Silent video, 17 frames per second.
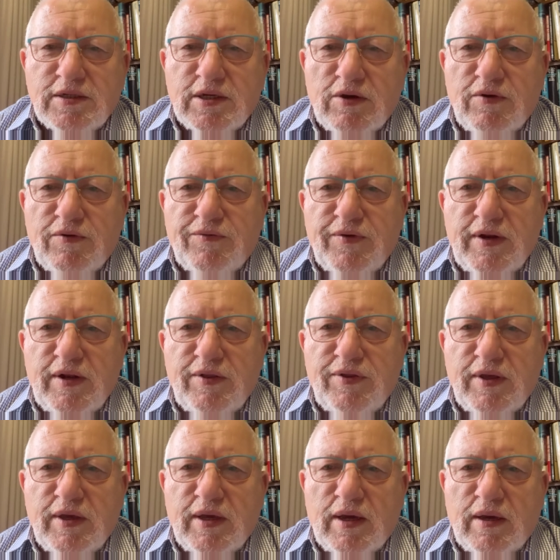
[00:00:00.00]
So if
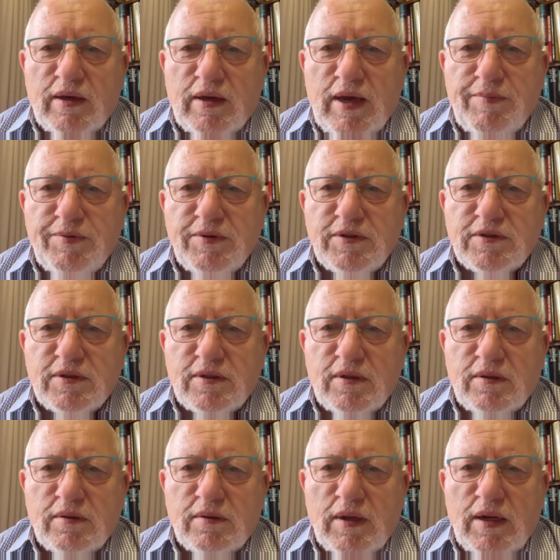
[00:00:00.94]
anything get, happens,
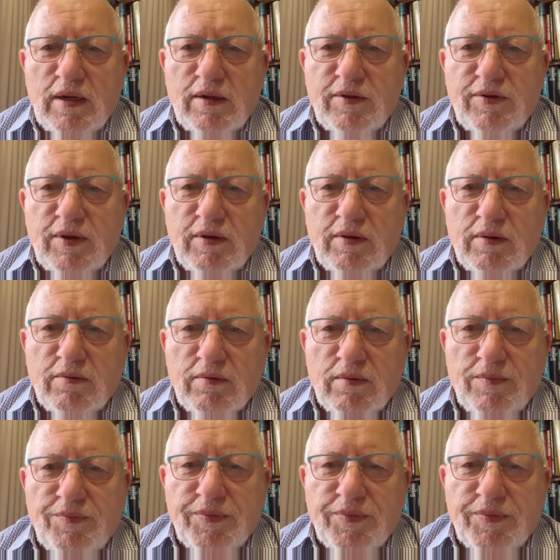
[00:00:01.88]
anything,